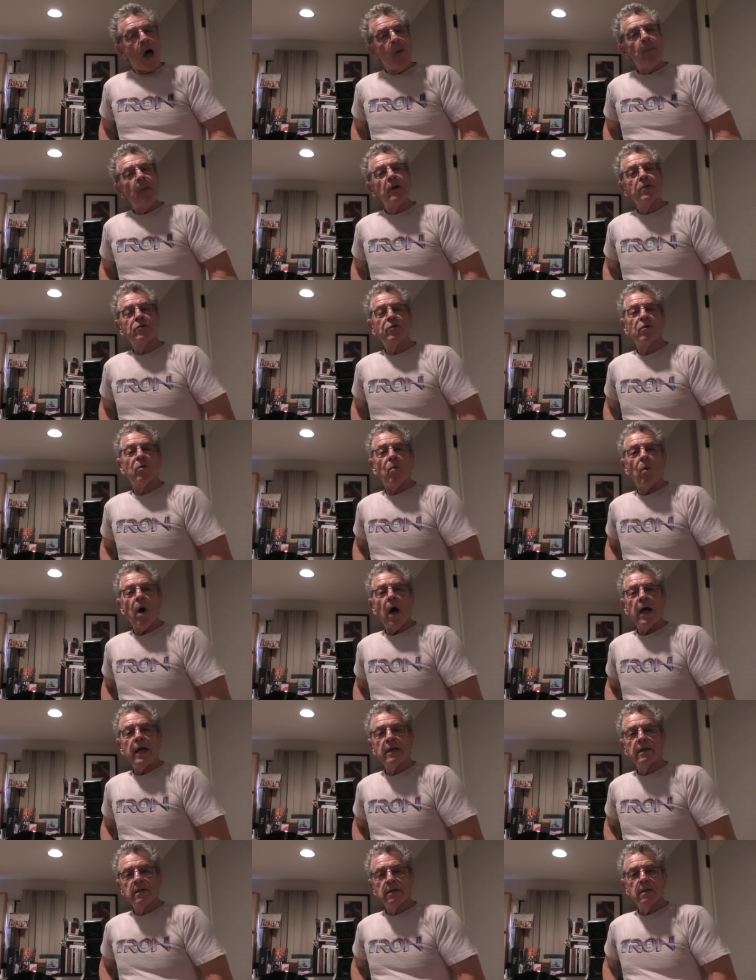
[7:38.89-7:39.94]
I'm not sure
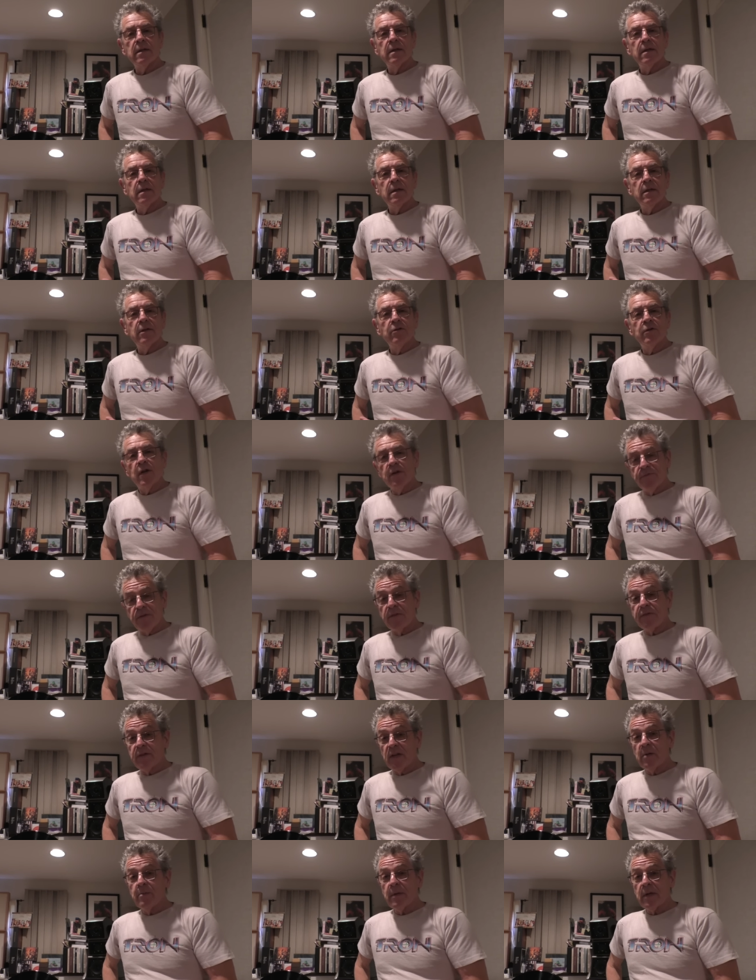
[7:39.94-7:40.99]
why it, you need
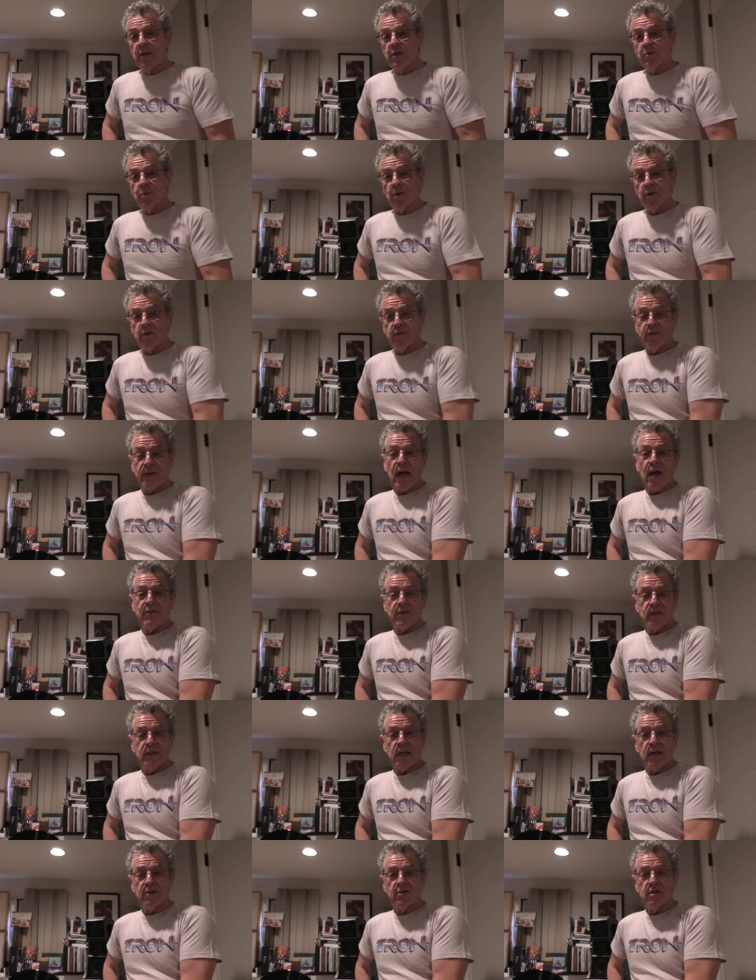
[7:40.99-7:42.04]
15 minutes worth of
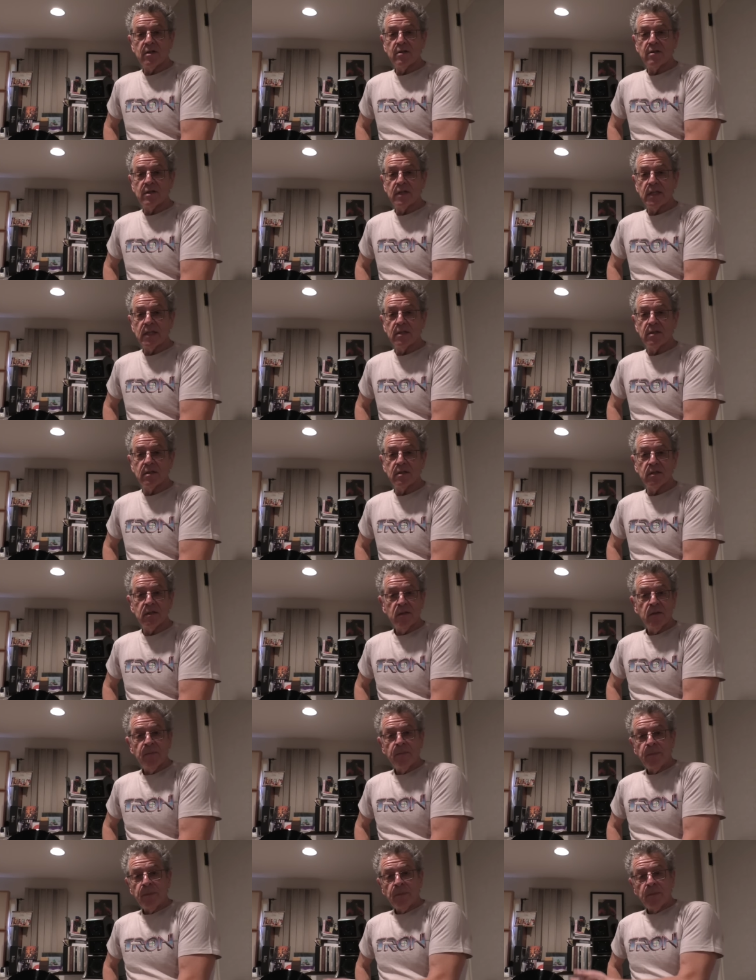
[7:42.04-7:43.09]
cavitation
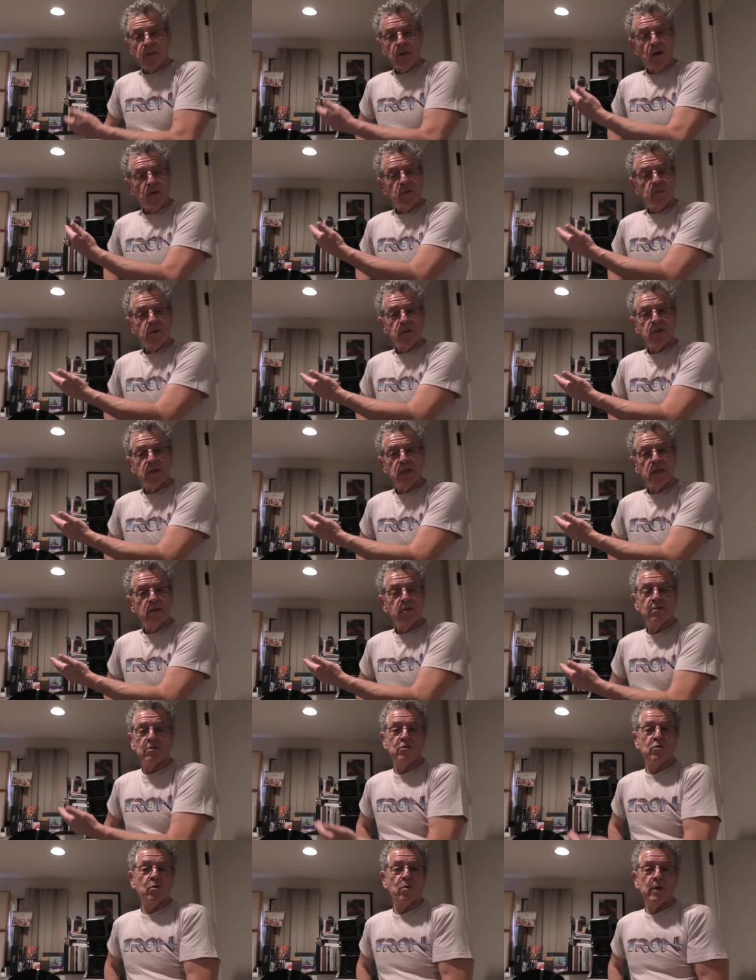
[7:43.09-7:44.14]
since the other
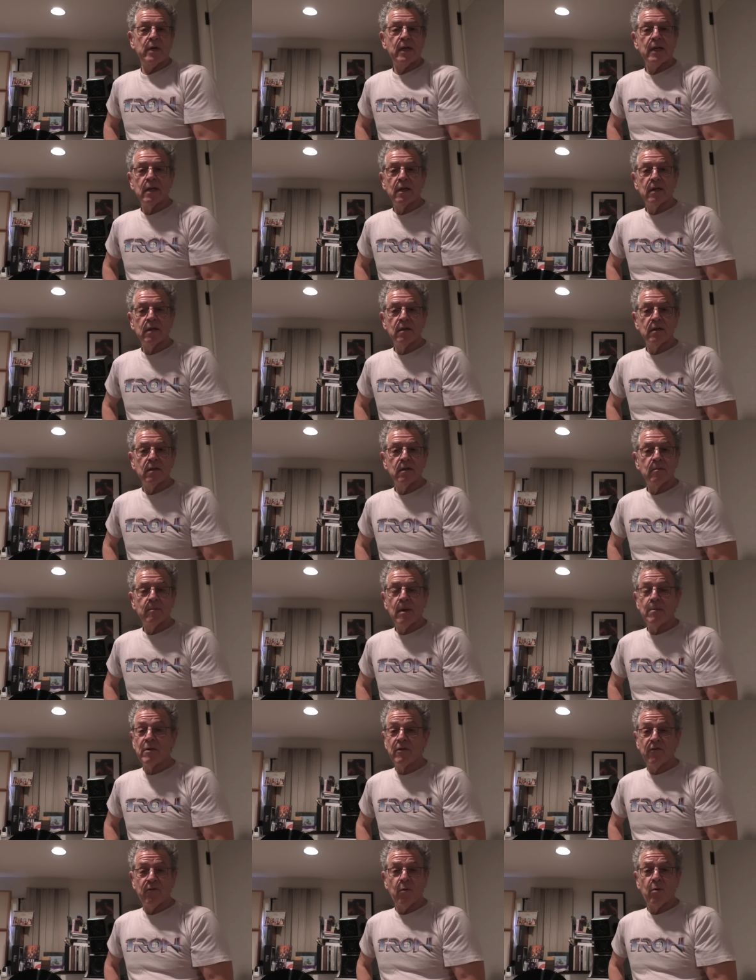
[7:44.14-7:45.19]
machines do it in
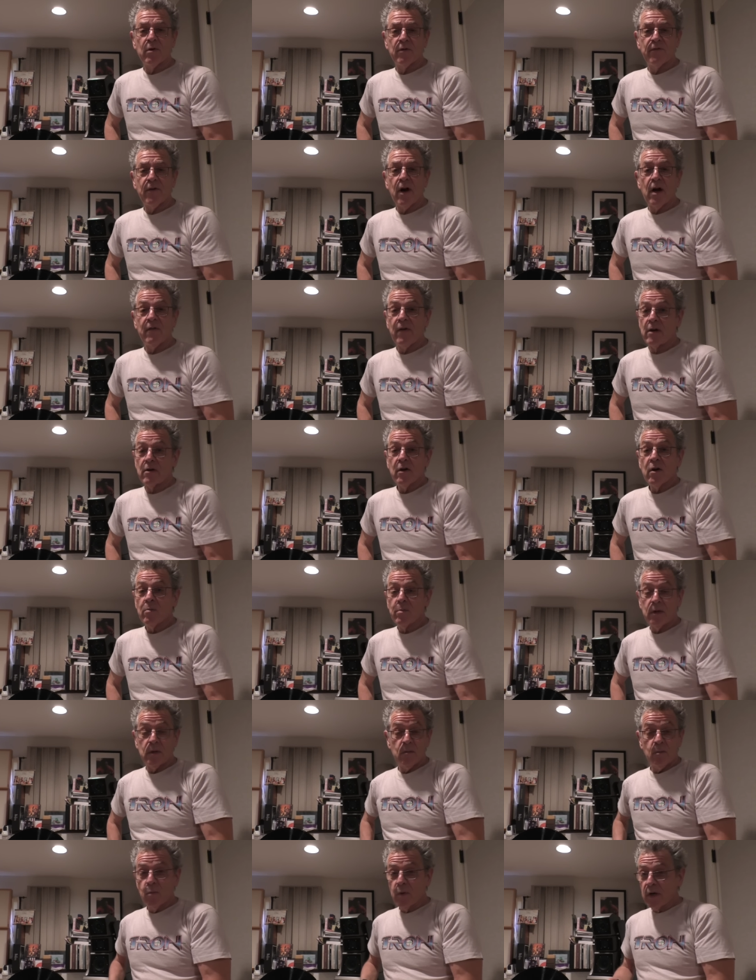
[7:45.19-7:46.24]
maybe four or five. I don't know,
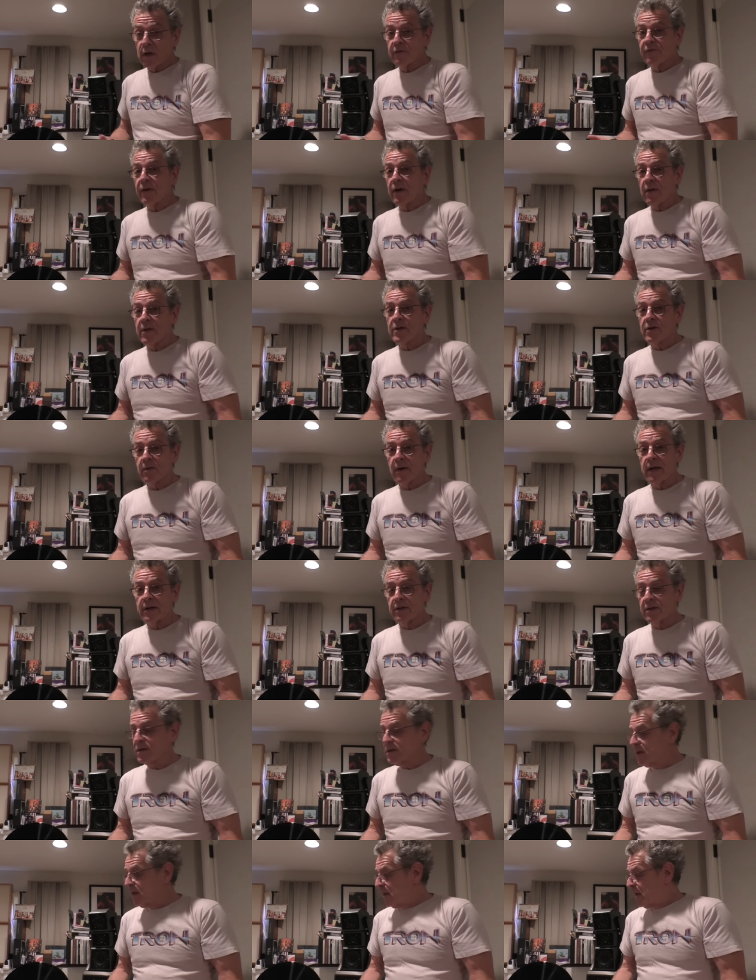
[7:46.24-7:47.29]
but we're going to follow the
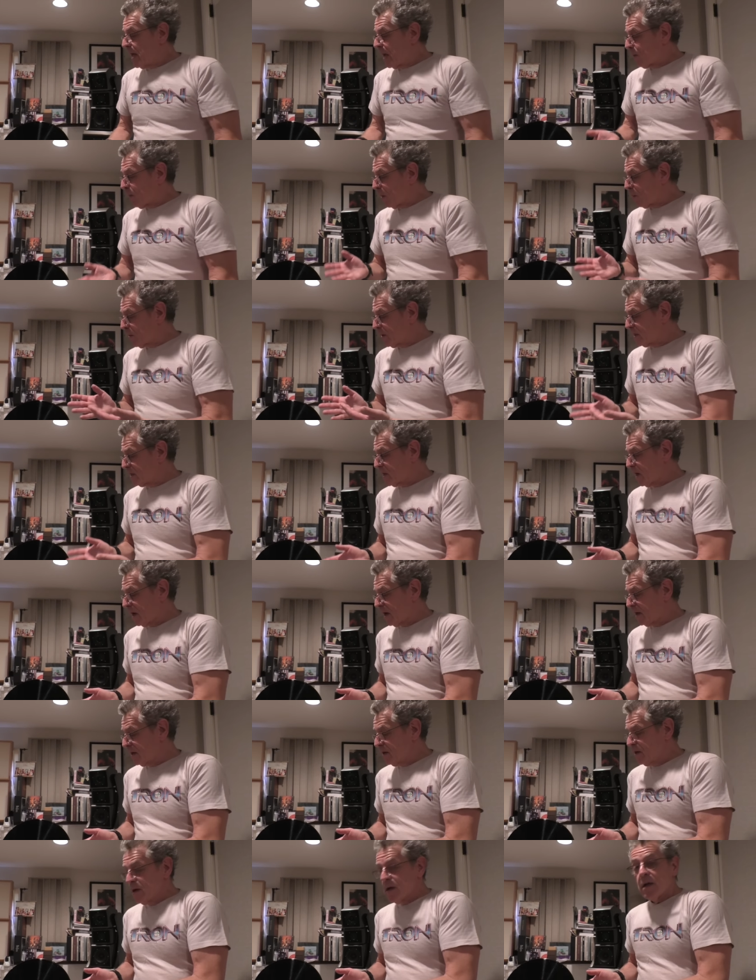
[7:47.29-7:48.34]
directions. And when we're
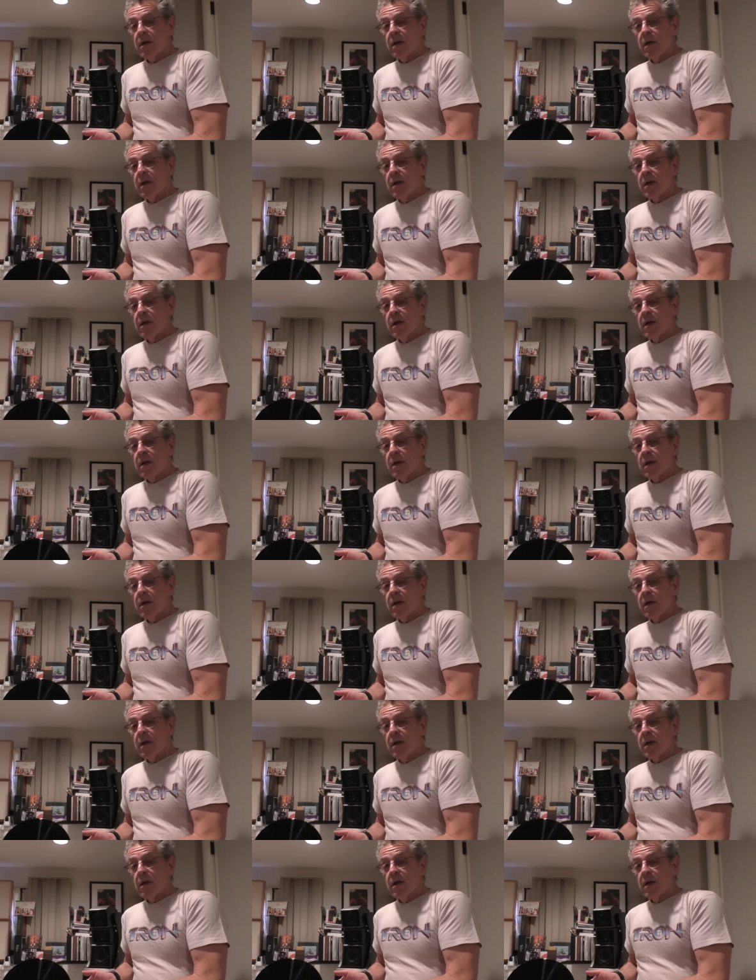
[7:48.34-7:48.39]
done,